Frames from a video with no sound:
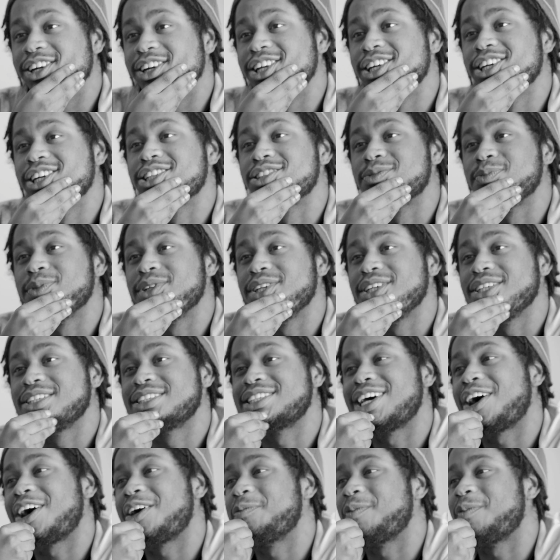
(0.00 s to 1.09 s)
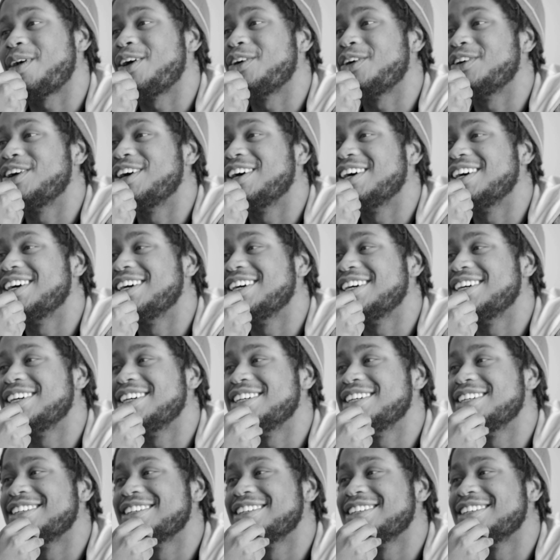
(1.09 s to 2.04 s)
niggas be talking about, uh,